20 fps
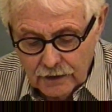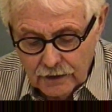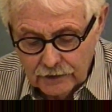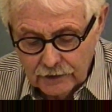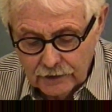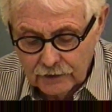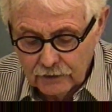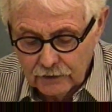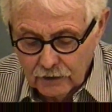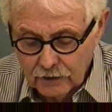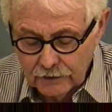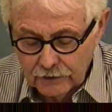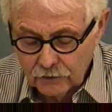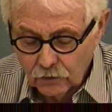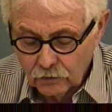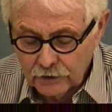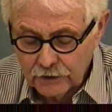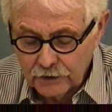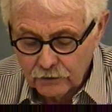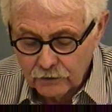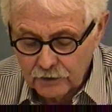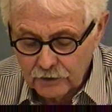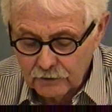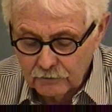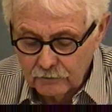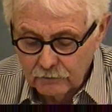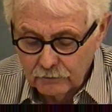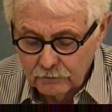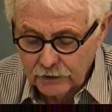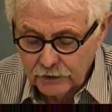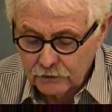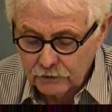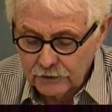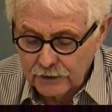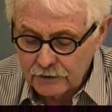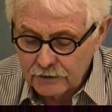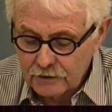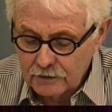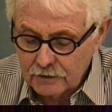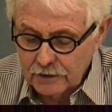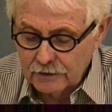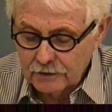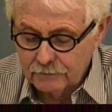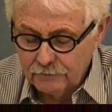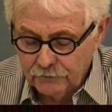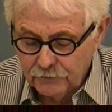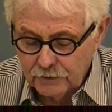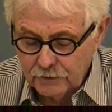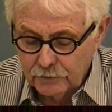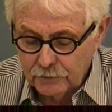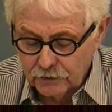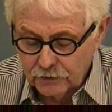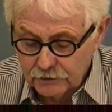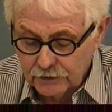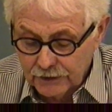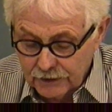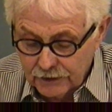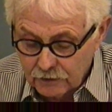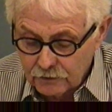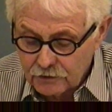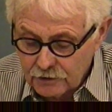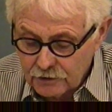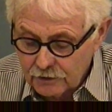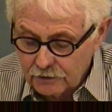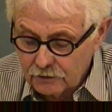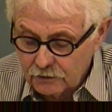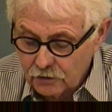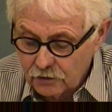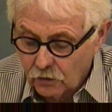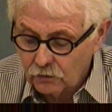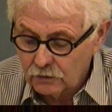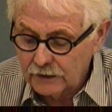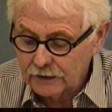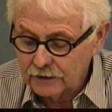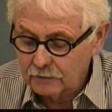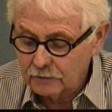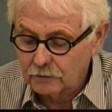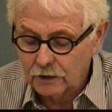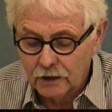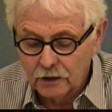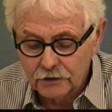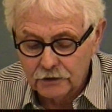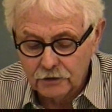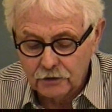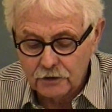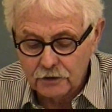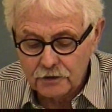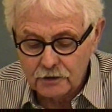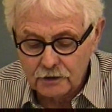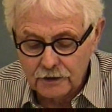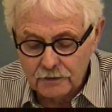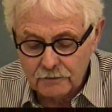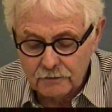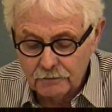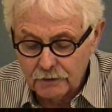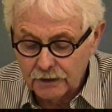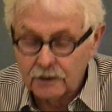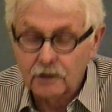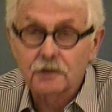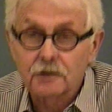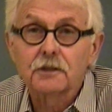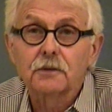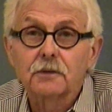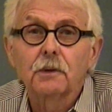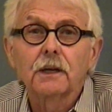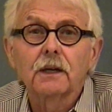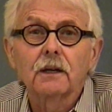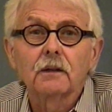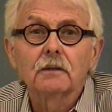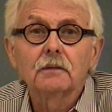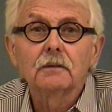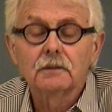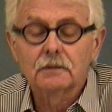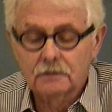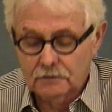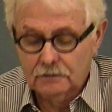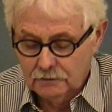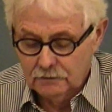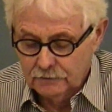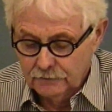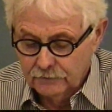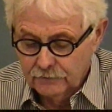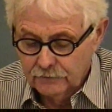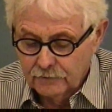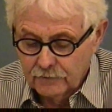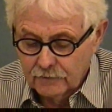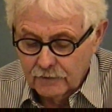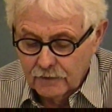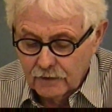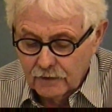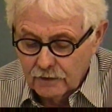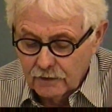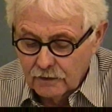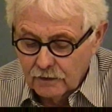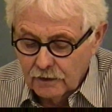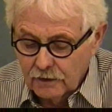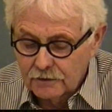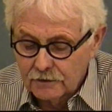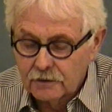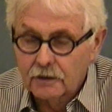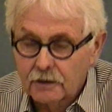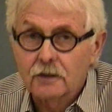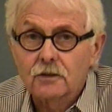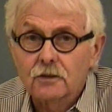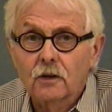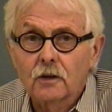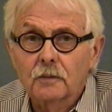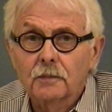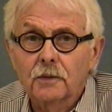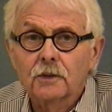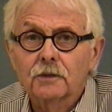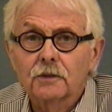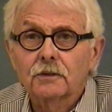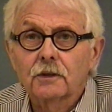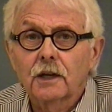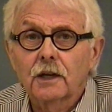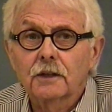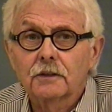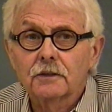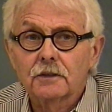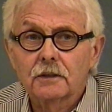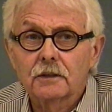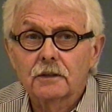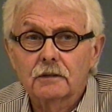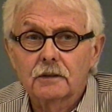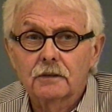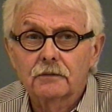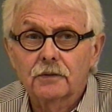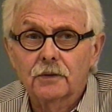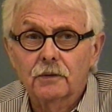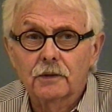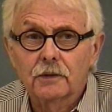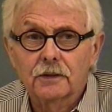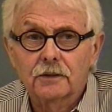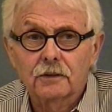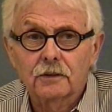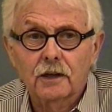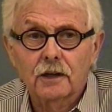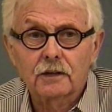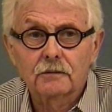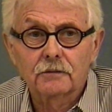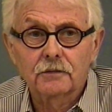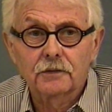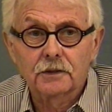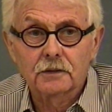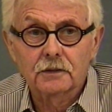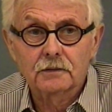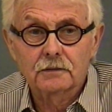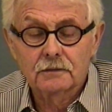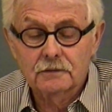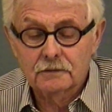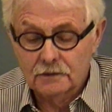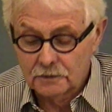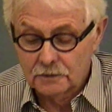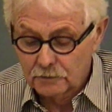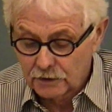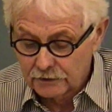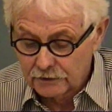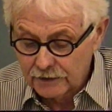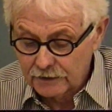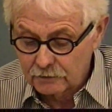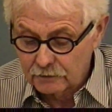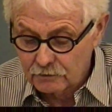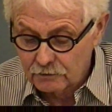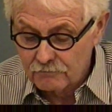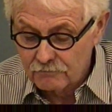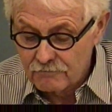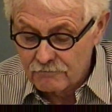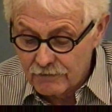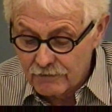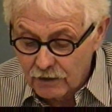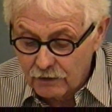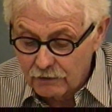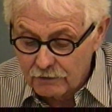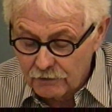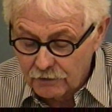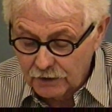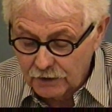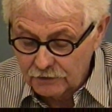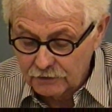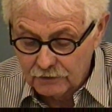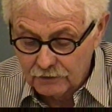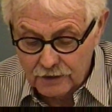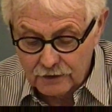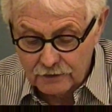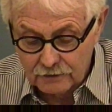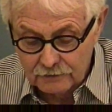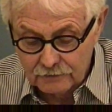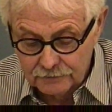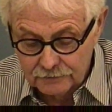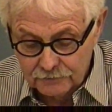And then I note here that Bill Dale said, "Don't let him lull you to sleep, because he will." He said it's all about strategy if you're running track and field, and my dad was very, very good at it.